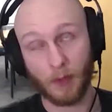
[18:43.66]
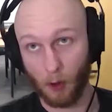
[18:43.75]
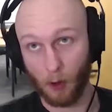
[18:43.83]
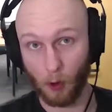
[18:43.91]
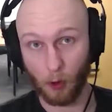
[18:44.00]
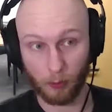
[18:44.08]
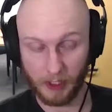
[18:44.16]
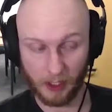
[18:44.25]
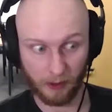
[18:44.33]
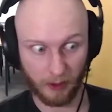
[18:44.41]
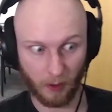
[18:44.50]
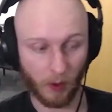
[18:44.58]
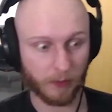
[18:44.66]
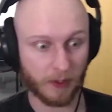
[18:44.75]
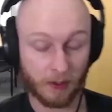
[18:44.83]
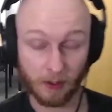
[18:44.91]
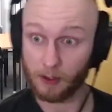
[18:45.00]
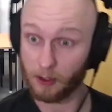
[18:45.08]
horribly
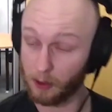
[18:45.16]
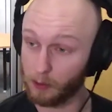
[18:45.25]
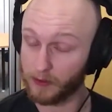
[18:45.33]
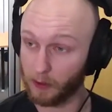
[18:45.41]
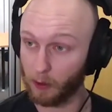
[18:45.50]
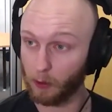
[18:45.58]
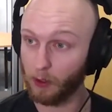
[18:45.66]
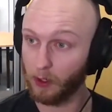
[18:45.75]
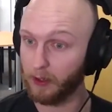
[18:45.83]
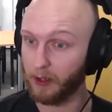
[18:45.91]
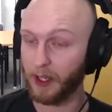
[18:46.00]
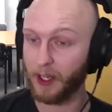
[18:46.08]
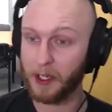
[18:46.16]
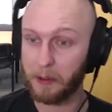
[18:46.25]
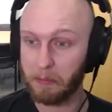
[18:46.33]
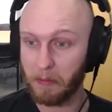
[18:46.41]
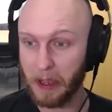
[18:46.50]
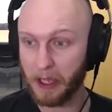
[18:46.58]
ill-equipped to do so,
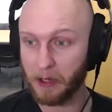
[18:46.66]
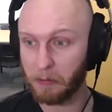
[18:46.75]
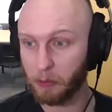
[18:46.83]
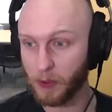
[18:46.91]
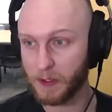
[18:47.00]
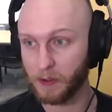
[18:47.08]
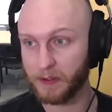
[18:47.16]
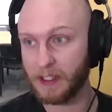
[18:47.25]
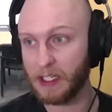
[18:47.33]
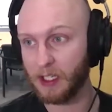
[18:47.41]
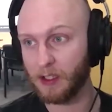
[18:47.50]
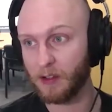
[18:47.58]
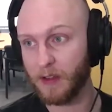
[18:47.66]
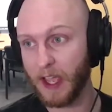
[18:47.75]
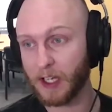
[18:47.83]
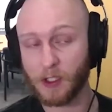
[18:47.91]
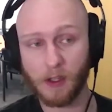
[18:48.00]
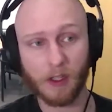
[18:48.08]
and resulted in
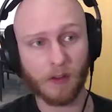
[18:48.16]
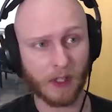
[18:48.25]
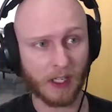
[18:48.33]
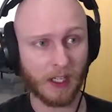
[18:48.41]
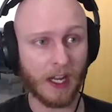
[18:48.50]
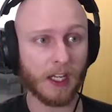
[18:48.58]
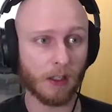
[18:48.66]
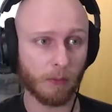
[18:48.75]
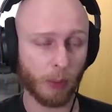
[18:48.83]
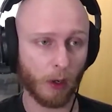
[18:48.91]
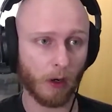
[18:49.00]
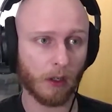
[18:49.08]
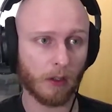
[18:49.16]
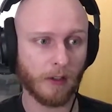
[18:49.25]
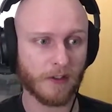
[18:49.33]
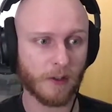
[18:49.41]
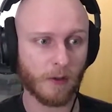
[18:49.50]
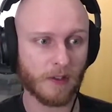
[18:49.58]
actually the Canadian Bar
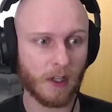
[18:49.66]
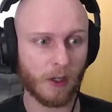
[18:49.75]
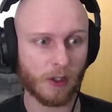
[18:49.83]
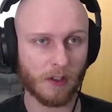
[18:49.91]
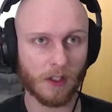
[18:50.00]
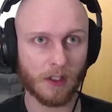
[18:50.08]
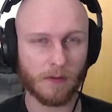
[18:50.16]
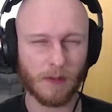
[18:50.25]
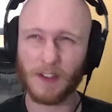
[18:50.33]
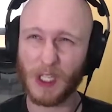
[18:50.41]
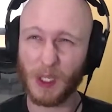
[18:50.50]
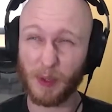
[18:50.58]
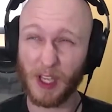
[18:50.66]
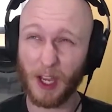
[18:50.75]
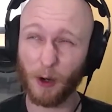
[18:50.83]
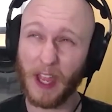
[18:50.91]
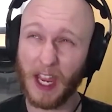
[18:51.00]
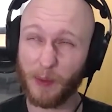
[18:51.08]
Association, the CBA
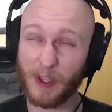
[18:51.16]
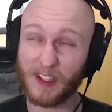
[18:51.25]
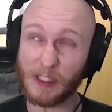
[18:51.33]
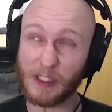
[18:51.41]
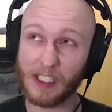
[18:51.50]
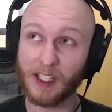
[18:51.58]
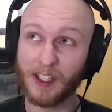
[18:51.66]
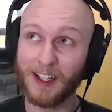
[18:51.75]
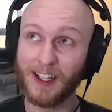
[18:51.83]
or the ABC,